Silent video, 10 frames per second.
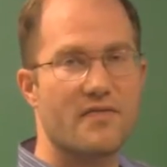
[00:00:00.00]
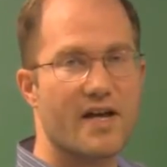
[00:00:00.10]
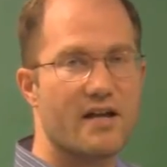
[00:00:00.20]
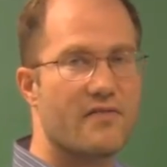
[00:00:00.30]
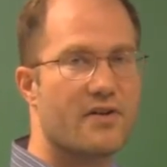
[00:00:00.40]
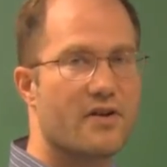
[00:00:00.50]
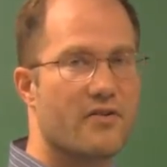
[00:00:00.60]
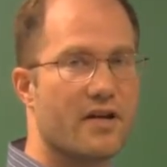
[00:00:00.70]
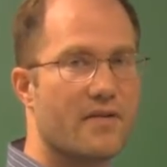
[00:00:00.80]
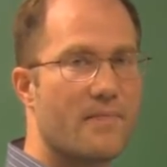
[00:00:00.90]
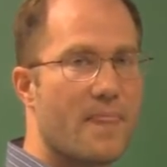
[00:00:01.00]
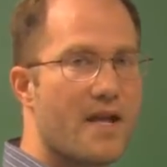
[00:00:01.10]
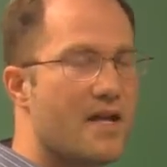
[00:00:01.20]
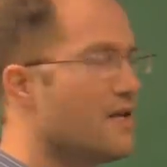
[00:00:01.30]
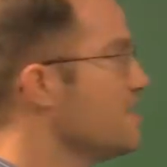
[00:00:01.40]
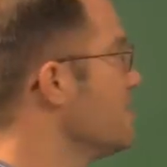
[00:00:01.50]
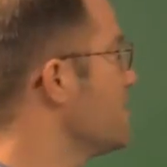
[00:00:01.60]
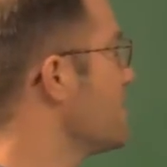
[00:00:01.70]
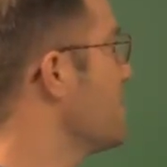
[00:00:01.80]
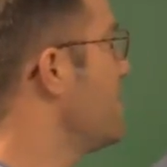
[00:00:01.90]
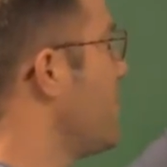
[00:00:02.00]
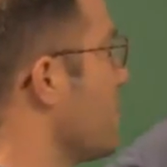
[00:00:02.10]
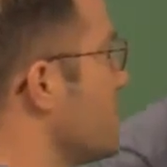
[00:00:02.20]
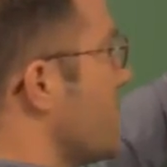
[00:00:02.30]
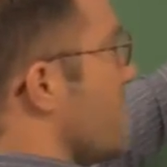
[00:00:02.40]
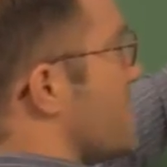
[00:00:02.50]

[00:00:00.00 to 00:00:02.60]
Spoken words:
value of the current. So the voltage of this